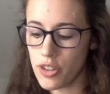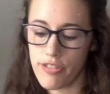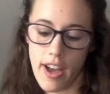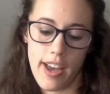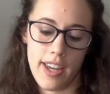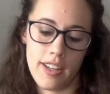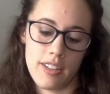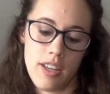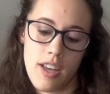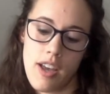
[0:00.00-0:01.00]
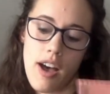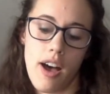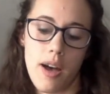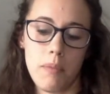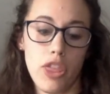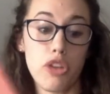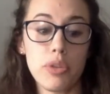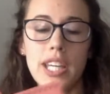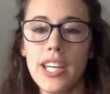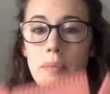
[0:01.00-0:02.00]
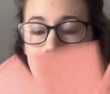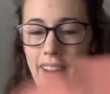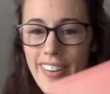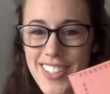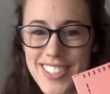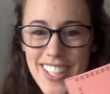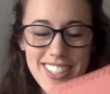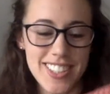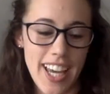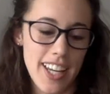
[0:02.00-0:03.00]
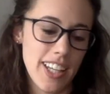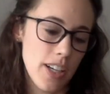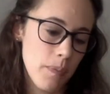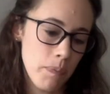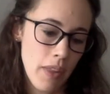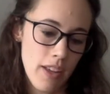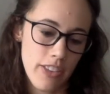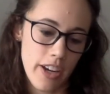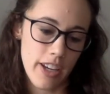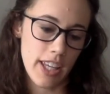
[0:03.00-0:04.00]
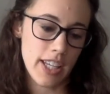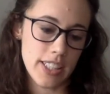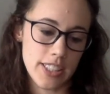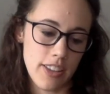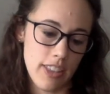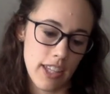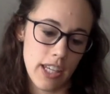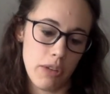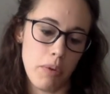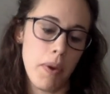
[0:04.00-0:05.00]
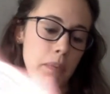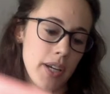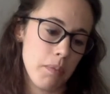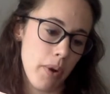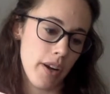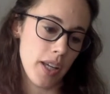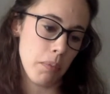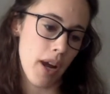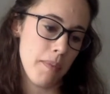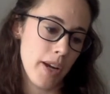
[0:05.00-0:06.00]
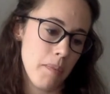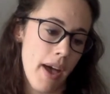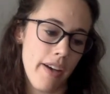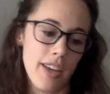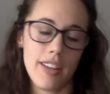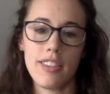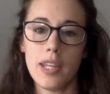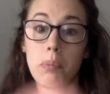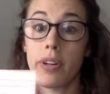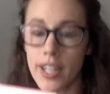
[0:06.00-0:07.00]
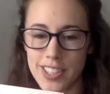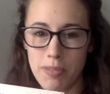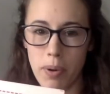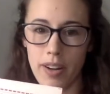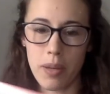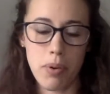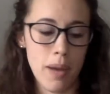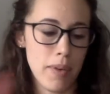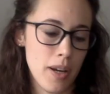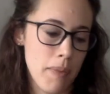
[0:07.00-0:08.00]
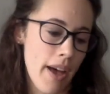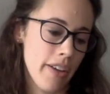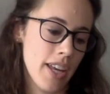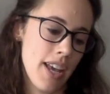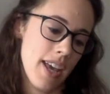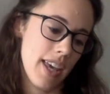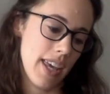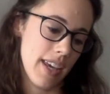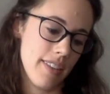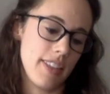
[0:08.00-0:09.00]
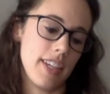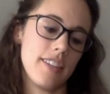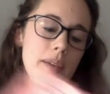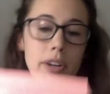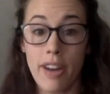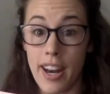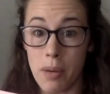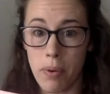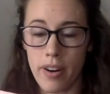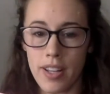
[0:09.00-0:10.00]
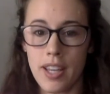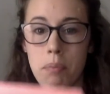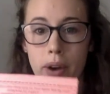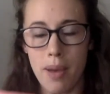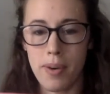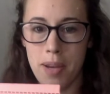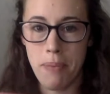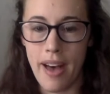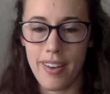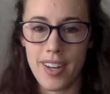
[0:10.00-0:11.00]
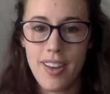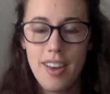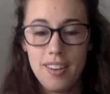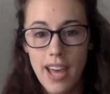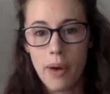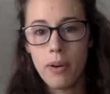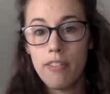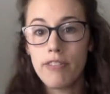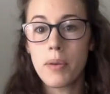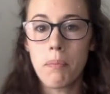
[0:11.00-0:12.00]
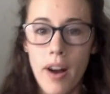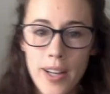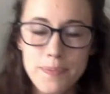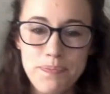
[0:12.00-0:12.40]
find 3 ballots inside here. There is the Republican Party primary ballot, the Progressive Party primary ballot, and the Democratic Party primary ballot. Now, Vermont